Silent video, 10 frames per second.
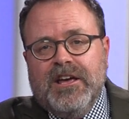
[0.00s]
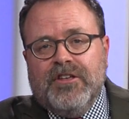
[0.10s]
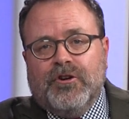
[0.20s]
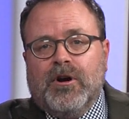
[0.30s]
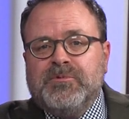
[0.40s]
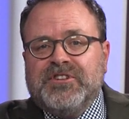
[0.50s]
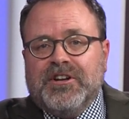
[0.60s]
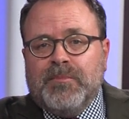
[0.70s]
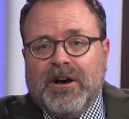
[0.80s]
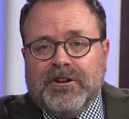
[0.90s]
They're
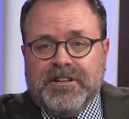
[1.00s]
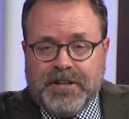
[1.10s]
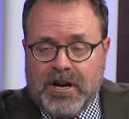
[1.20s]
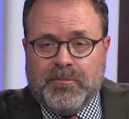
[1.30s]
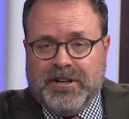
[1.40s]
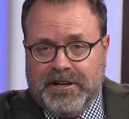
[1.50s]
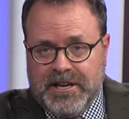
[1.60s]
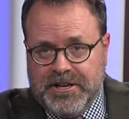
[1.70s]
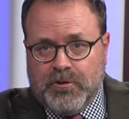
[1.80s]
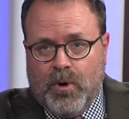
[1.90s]
upset about income
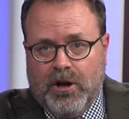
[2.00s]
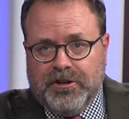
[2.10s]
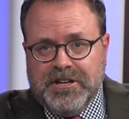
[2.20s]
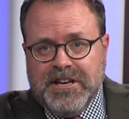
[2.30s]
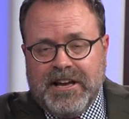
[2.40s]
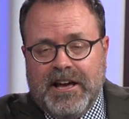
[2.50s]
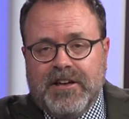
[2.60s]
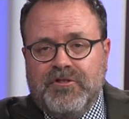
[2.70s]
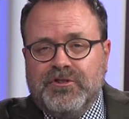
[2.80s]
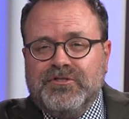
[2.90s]
inequality,
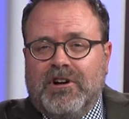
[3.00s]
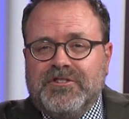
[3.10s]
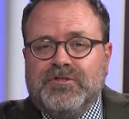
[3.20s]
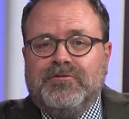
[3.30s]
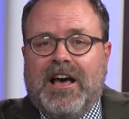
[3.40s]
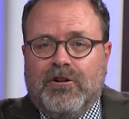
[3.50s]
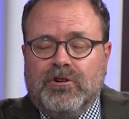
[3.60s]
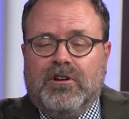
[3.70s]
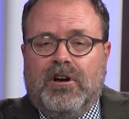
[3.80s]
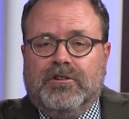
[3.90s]
and there's lots of
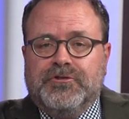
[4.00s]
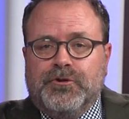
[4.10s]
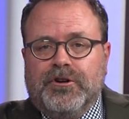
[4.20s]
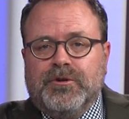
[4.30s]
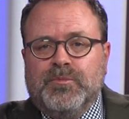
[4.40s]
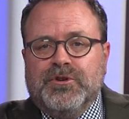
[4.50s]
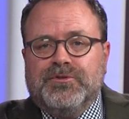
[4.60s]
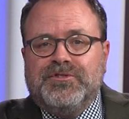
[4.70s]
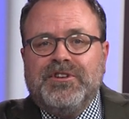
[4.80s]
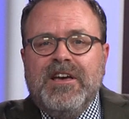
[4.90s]
alcohol and drug
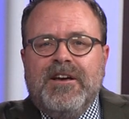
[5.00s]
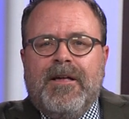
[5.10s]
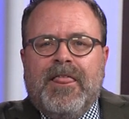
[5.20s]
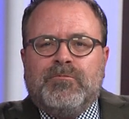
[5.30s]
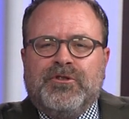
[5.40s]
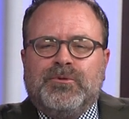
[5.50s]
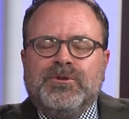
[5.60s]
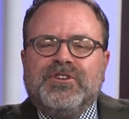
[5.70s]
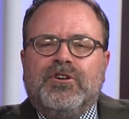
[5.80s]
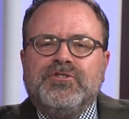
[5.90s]
abuse. But there
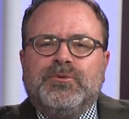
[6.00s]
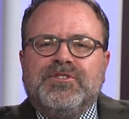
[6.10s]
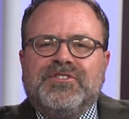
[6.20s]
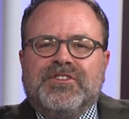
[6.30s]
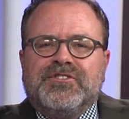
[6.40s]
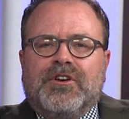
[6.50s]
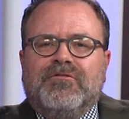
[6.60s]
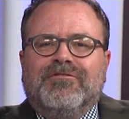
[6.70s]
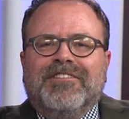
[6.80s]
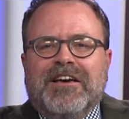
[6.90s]
was also a sense
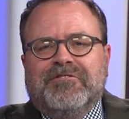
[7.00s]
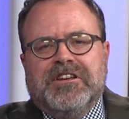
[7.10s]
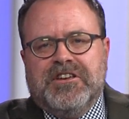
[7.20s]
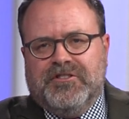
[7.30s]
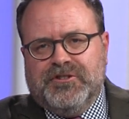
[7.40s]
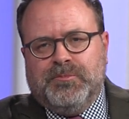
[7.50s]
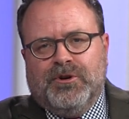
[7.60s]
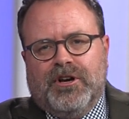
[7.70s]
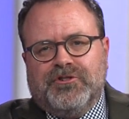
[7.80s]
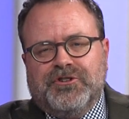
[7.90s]
of levity in this
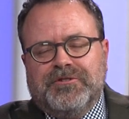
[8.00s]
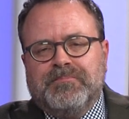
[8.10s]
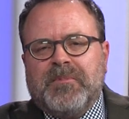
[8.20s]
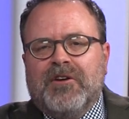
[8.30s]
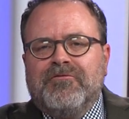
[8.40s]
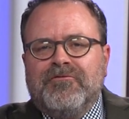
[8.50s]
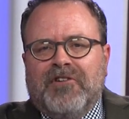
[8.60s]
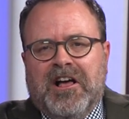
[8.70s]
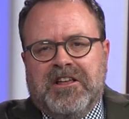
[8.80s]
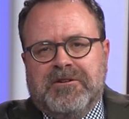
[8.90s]
production, of
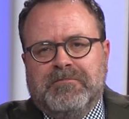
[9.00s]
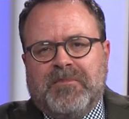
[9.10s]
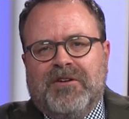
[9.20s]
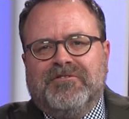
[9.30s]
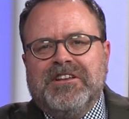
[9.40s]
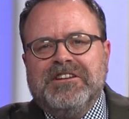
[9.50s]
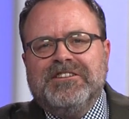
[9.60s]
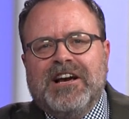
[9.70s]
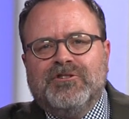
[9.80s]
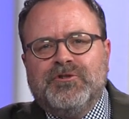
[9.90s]
fun, of getting
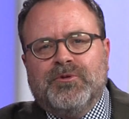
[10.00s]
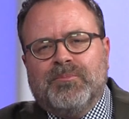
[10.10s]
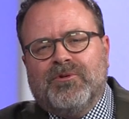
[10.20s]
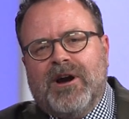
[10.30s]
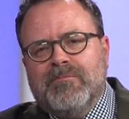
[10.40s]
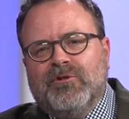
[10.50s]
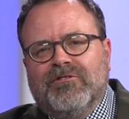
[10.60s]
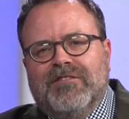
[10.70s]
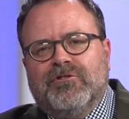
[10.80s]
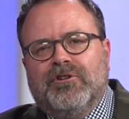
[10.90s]
down to a primal
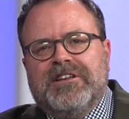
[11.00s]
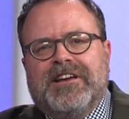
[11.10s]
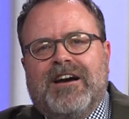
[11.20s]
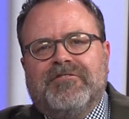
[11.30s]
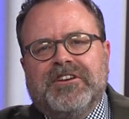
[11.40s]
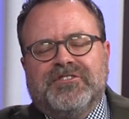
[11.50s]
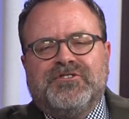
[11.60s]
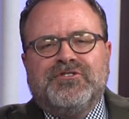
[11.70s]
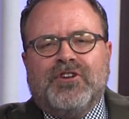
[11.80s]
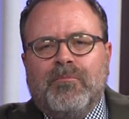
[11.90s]
level and having a
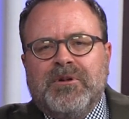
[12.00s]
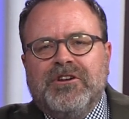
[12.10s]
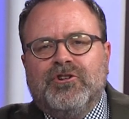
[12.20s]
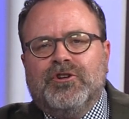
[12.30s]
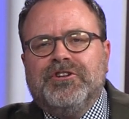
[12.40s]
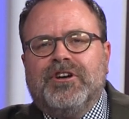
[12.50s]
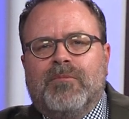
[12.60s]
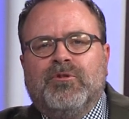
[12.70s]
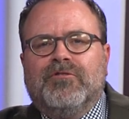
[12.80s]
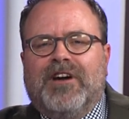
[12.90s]
stomping good
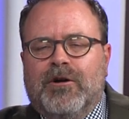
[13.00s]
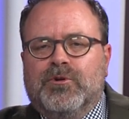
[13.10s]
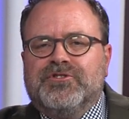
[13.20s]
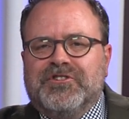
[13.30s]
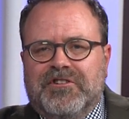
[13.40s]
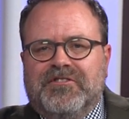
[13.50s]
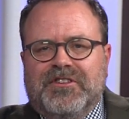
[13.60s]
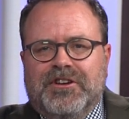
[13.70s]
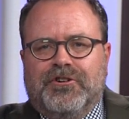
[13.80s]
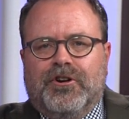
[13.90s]
couple of hours in the
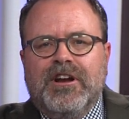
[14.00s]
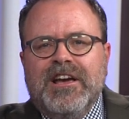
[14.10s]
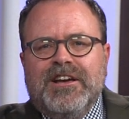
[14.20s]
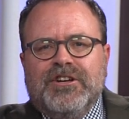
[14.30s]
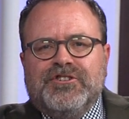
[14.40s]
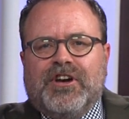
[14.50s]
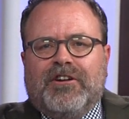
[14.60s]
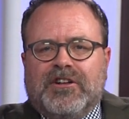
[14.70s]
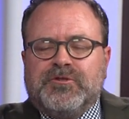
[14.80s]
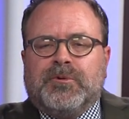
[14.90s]
theater.
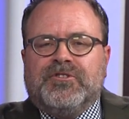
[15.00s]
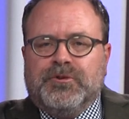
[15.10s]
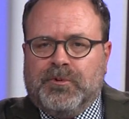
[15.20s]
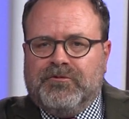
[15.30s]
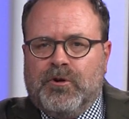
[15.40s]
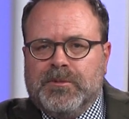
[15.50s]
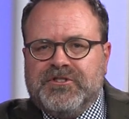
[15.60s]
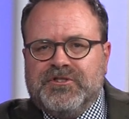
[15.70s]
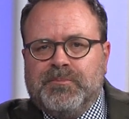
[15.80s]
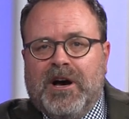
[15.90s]
Shout outs to
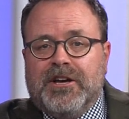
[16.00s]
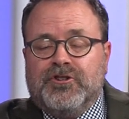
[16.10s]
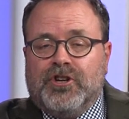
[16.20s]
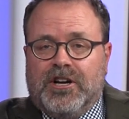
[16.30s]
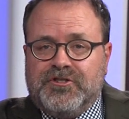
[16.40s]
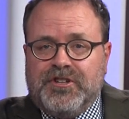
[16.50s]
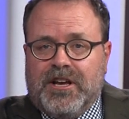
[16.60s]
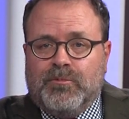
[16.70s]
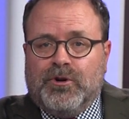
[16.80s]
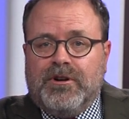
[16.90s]
performances by Josh
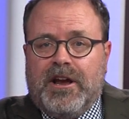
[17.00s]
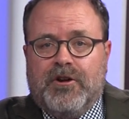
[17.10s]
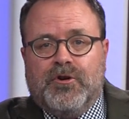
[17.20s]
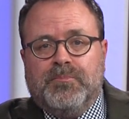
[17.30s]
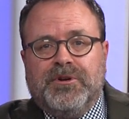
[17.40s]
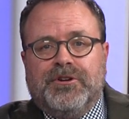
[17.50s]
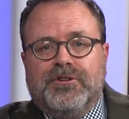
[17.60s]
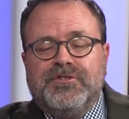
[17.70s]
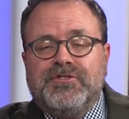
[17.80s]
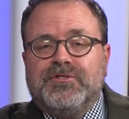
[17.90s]
Tabor, Aaron
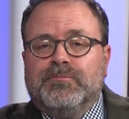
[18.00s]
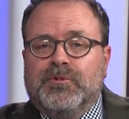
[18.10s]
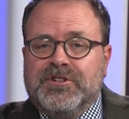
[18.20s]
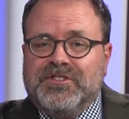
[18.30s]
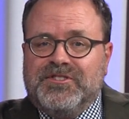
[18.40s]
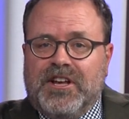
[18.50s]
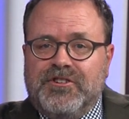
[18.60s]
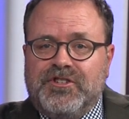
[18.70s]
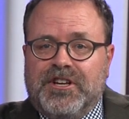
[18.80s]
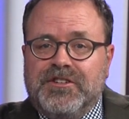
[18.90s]
Pierce, Marissa
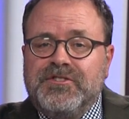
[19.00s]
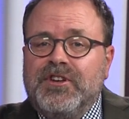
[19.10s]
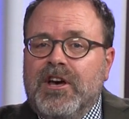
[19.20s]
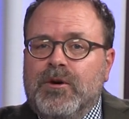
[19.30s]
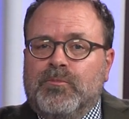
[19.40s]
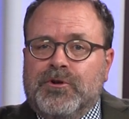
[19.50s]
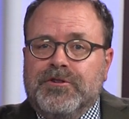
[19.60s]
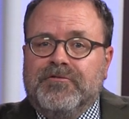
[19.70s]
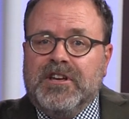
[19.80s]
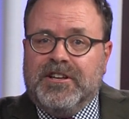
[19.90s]
Sanchez,
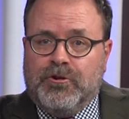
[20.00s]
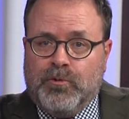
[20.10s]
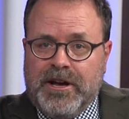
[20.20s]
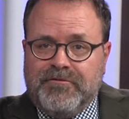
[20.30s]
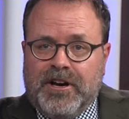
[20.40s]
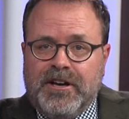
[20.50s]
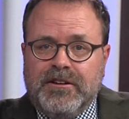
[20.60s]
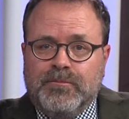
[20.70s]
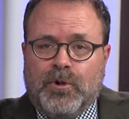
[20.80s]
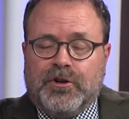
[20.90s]
Bree
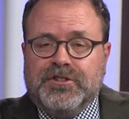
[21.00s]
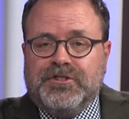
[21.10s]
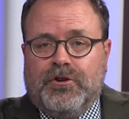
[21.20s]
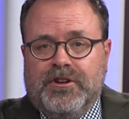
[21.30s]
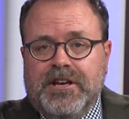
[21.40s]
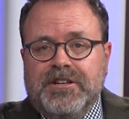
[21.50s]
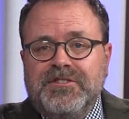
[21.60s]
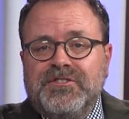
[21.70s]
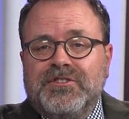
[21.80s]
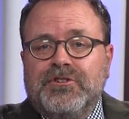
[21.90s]
Villanueva, Marcus
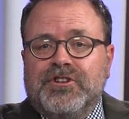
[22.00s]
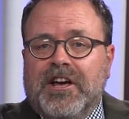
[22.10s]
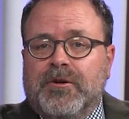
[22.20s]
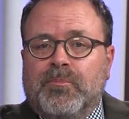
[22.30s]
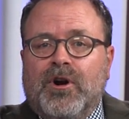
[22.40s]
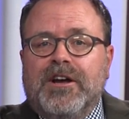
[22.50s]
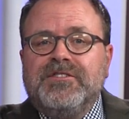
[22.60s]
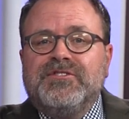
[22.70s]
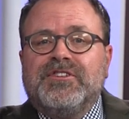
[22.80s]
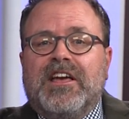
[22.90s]
Cardenas, Jana
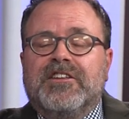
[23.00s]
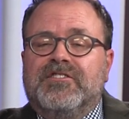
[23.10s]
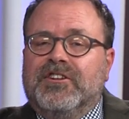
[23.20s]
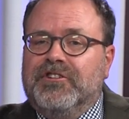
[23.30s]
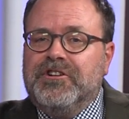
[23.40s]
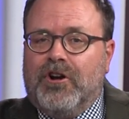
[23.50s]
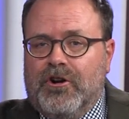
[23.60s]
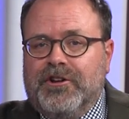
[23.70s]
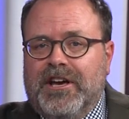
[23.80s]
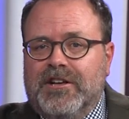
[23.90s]
Price, and Dylan
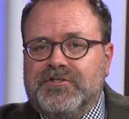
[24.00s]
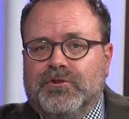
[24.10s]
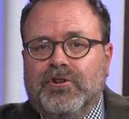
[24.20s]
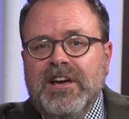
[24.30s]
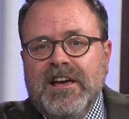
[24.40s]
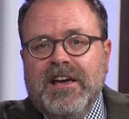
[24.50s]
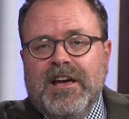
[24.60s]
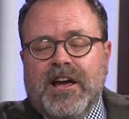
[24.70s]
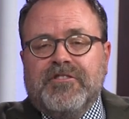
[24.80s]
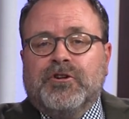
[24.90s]
Hardcastle.
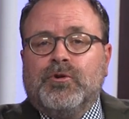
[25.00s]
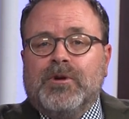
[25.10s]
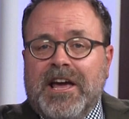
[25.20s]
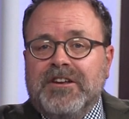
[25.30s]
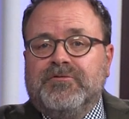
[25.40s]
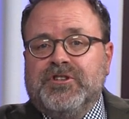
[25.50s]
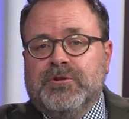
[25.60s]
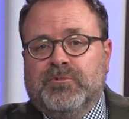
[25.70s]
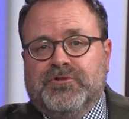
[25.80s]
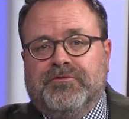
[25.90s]
And the creative
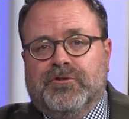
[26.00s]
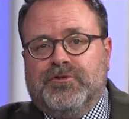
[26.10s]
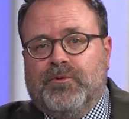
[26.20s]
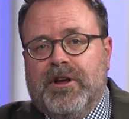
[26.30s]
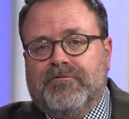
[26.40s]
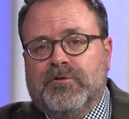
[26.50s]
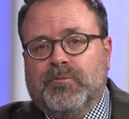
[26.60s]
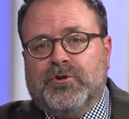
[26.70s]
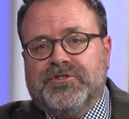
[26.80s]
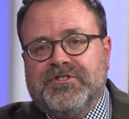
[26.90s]
team was first rate,
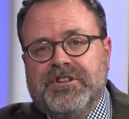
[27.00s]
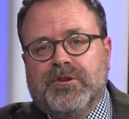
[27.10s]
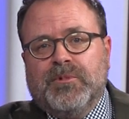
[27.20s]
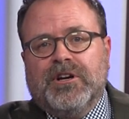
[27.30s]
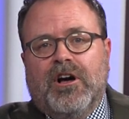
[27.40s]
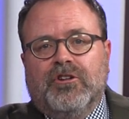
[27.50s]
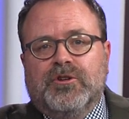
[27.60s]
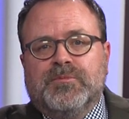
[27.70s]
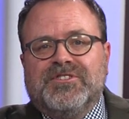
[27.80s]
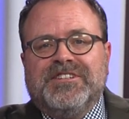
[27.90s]
from Christina
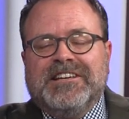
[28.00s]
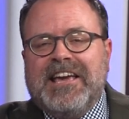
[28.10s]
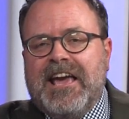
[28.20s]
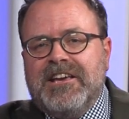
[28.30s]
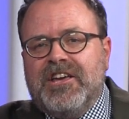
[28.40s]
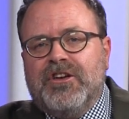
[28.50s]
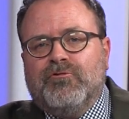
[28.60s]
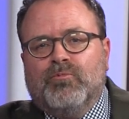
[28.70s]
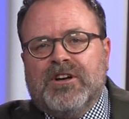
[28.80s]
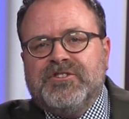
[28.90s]
McCollum's
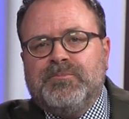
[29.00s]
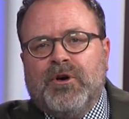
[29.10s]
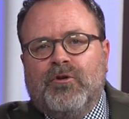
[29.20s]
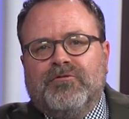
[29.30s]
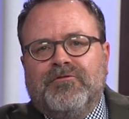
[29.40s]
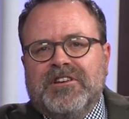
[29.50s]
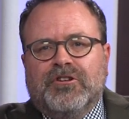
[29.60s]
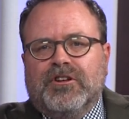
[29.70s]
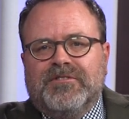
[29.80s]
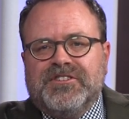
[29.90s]
decaying rust belt feel of a